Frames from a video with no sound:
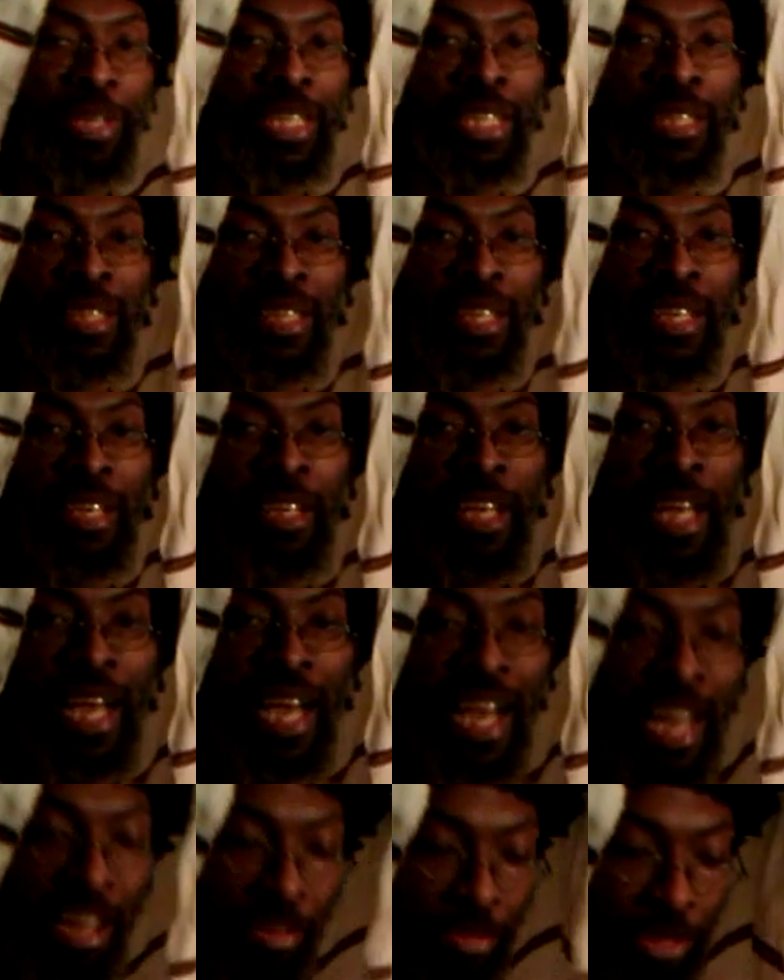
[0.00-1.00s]
in the
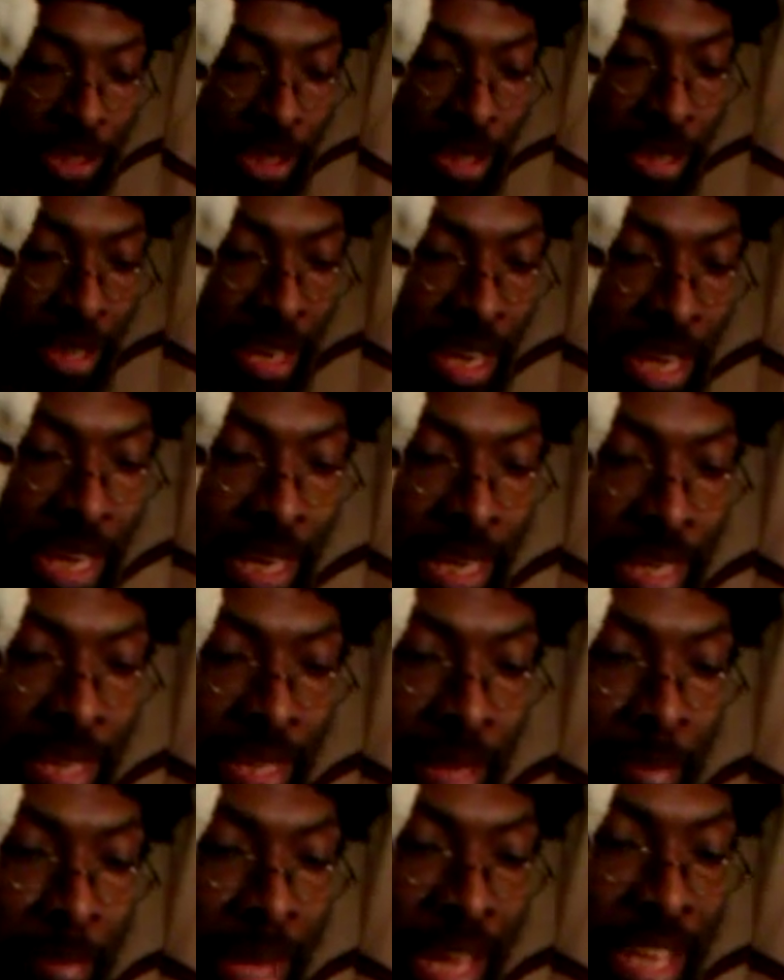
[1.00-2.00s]
Haftarah in
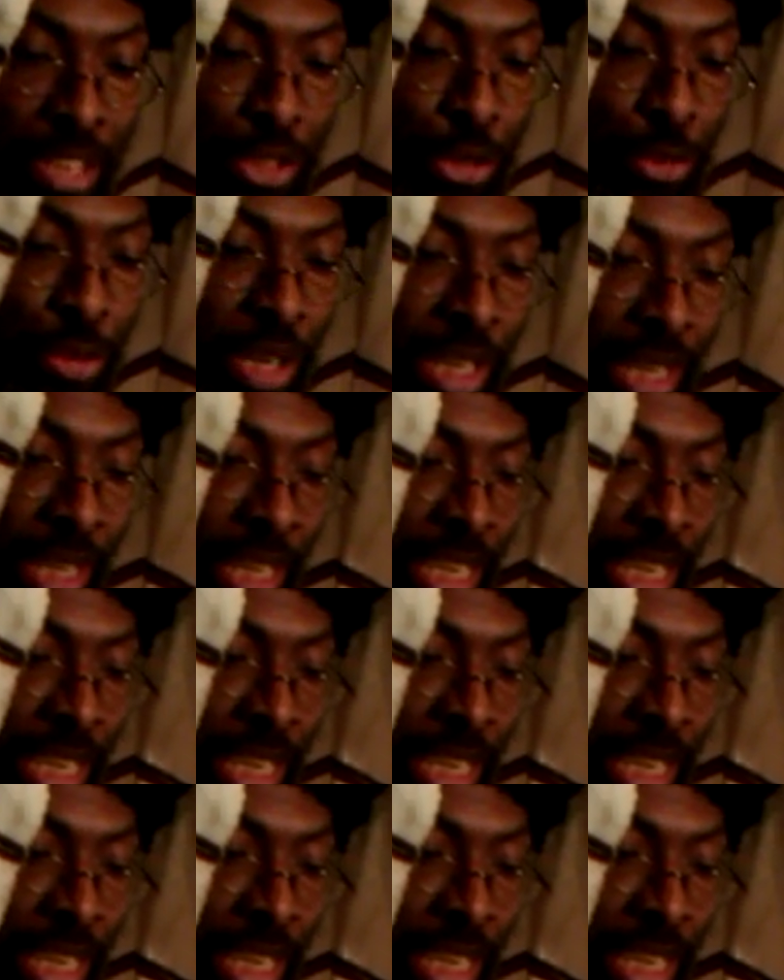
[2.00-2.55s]
the Masoretic